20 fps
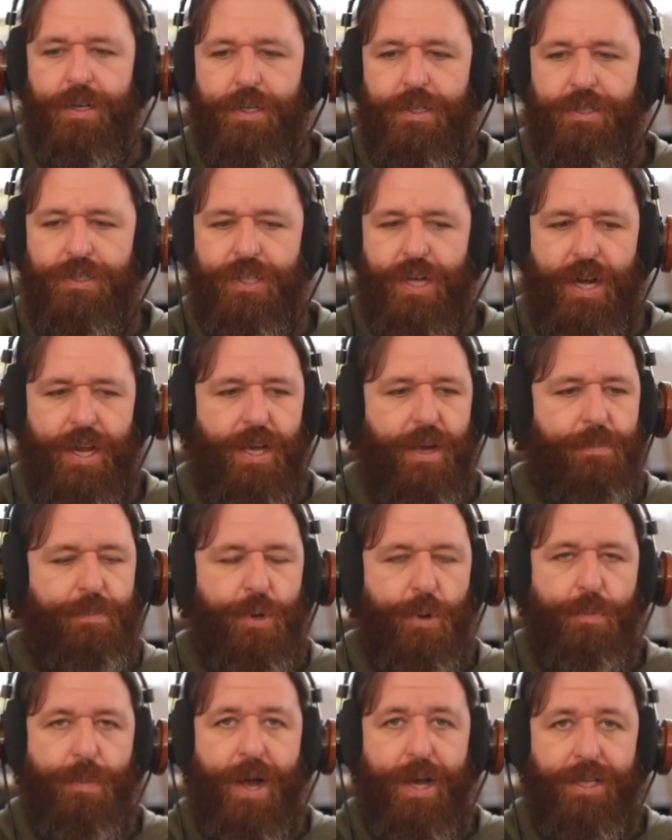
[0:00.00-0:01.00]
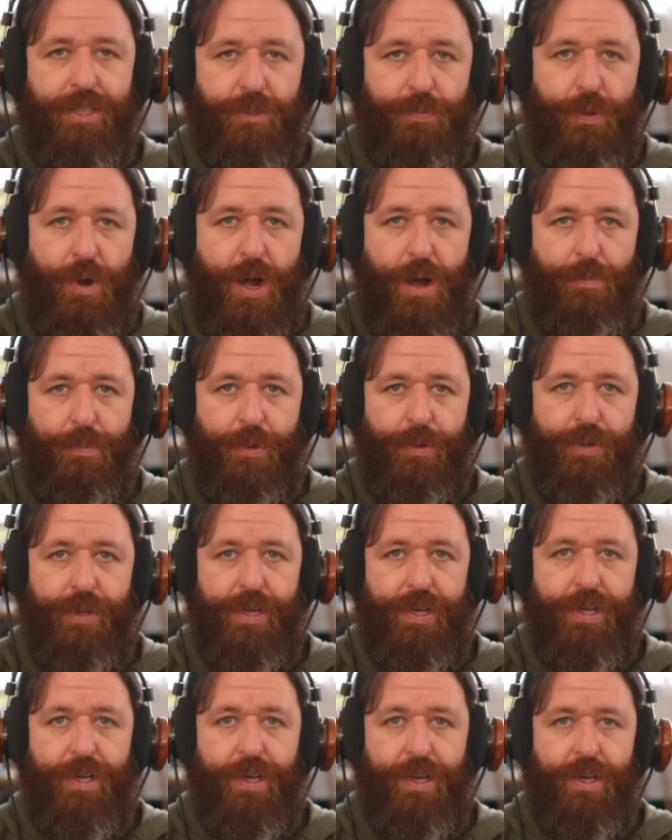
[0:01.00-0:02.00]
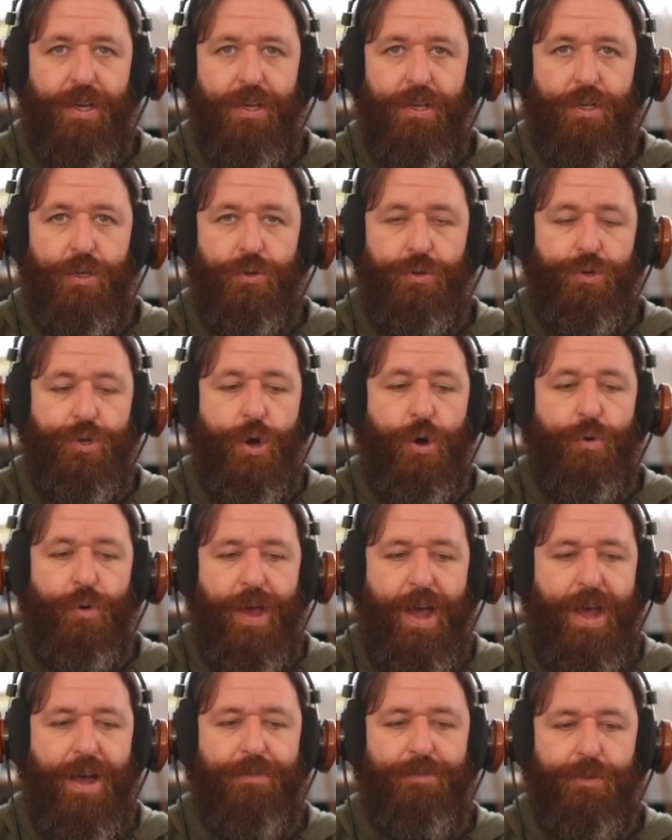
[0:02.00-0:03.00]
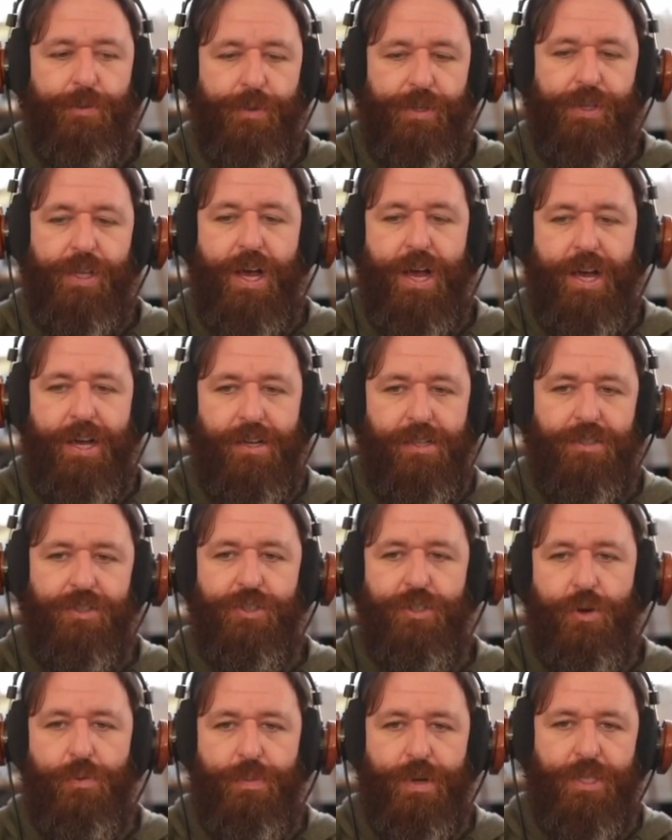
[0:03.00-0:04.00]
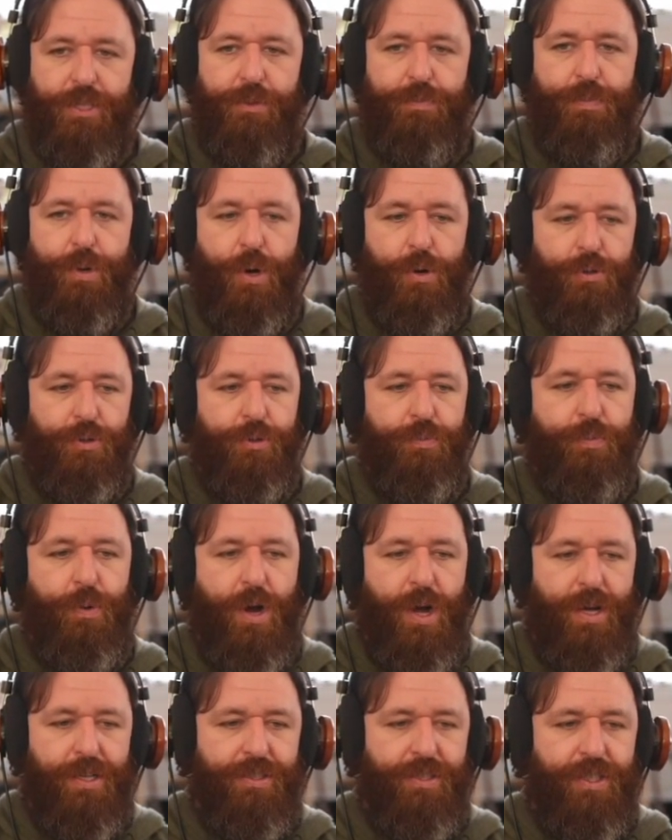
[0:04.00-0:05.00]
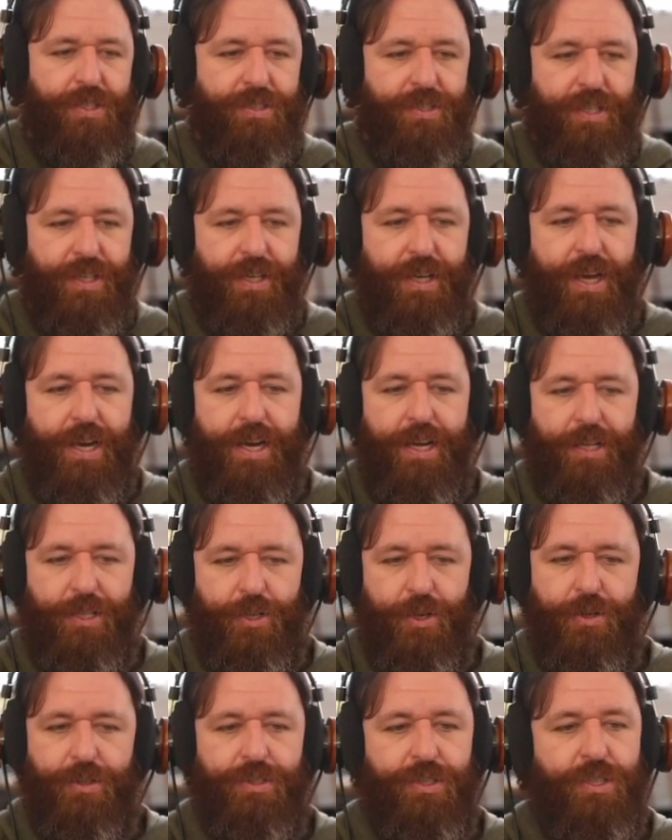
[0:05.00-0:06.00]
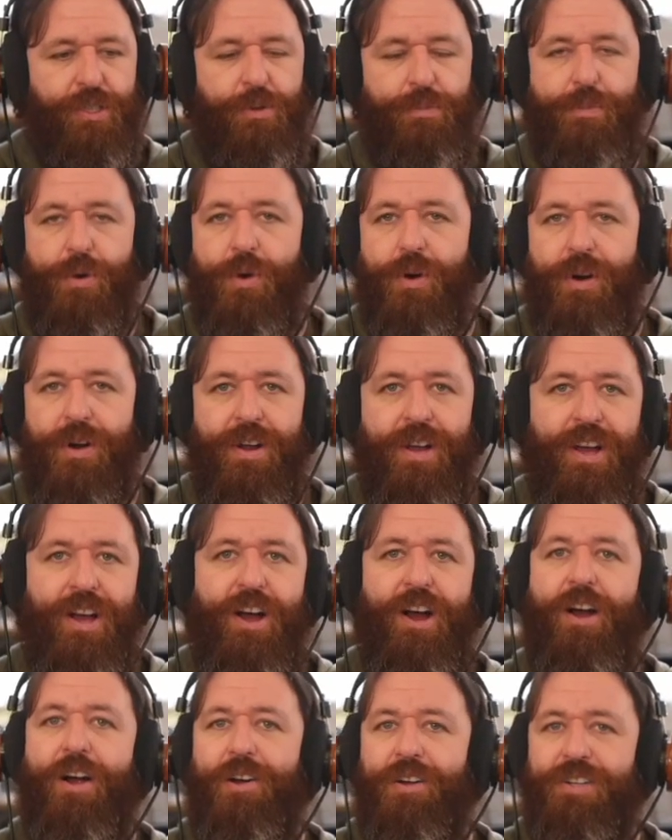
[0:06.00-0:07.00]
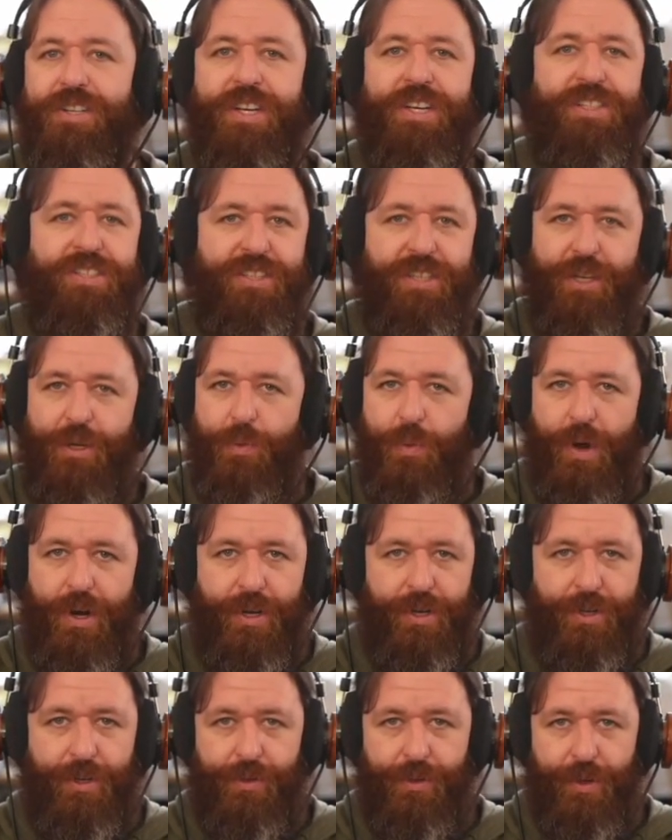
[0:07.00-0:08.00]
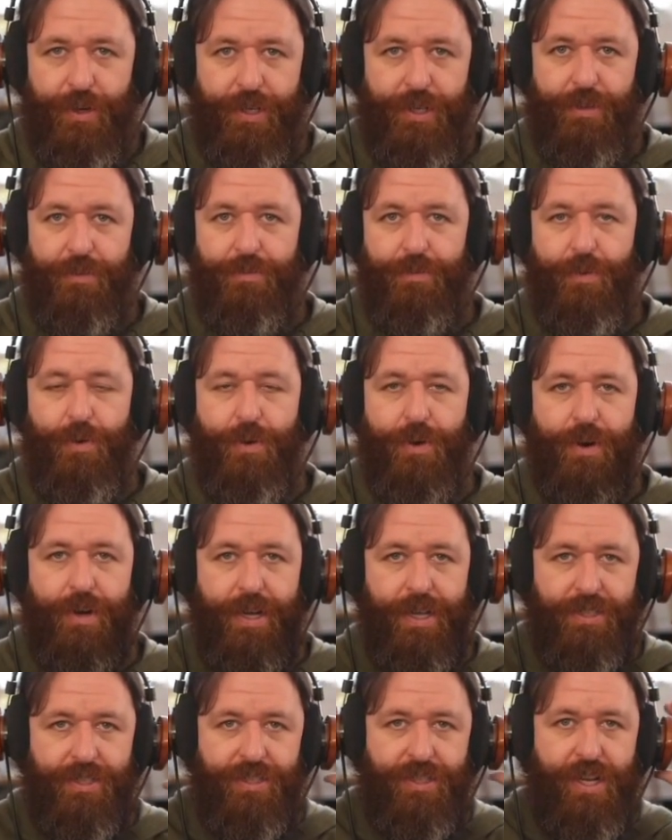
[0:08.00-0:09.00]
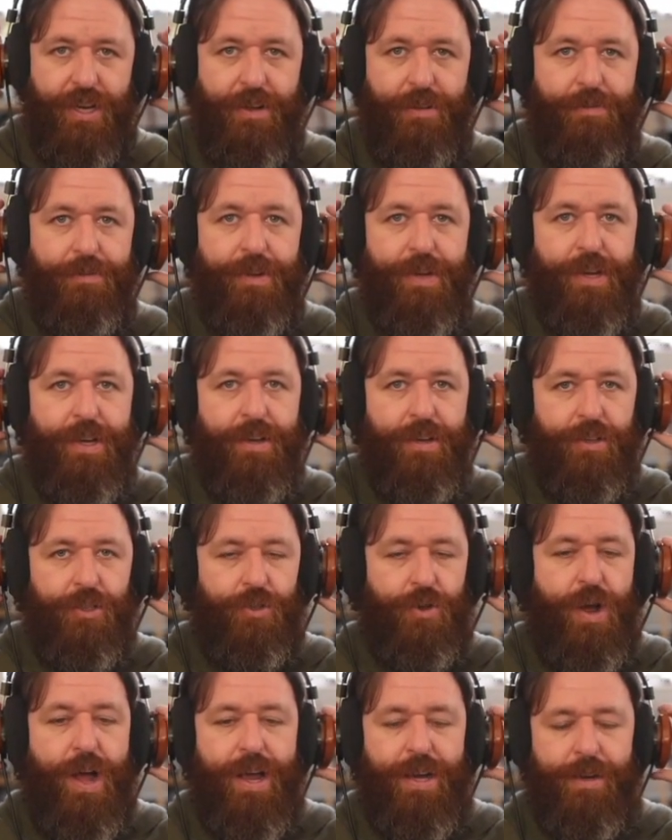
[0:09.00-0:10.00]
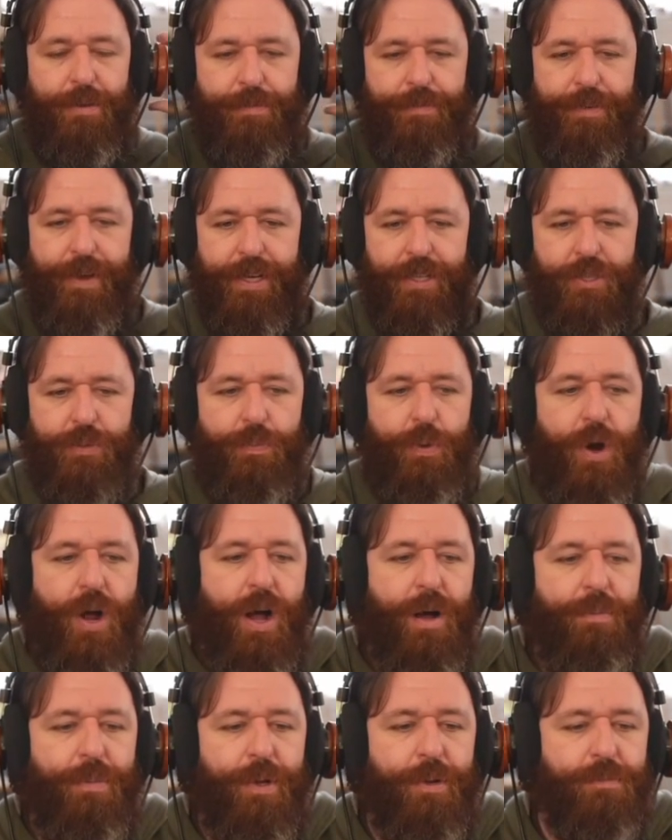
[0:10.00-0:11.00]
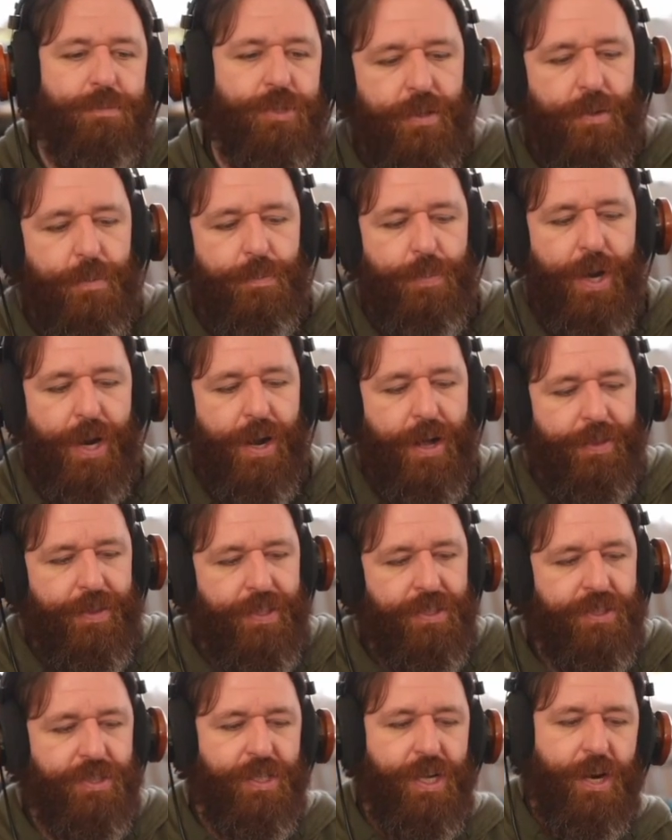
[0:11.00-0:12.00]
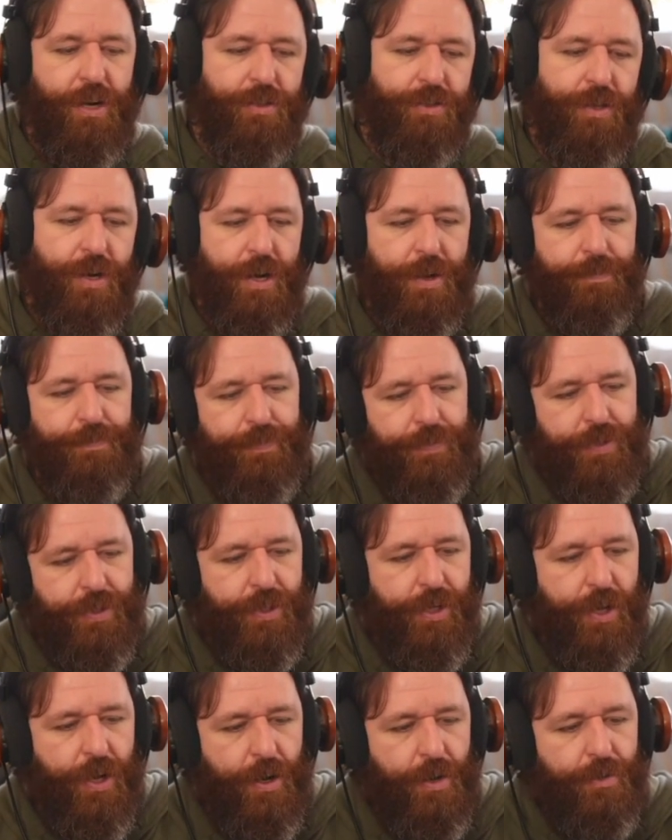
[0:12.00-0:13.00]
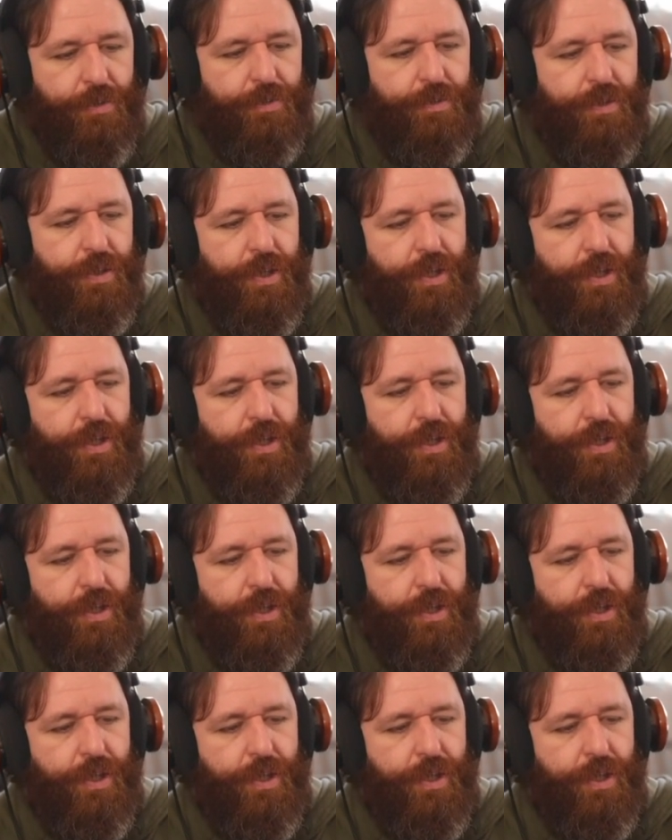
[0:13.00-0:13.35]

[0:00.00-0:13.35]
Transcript: setting up your mics properly, you don't have to rely on so much post-processing, and it turns into more artistic what are you looking for instead of trying to fix problems. But on this snare drum, you know,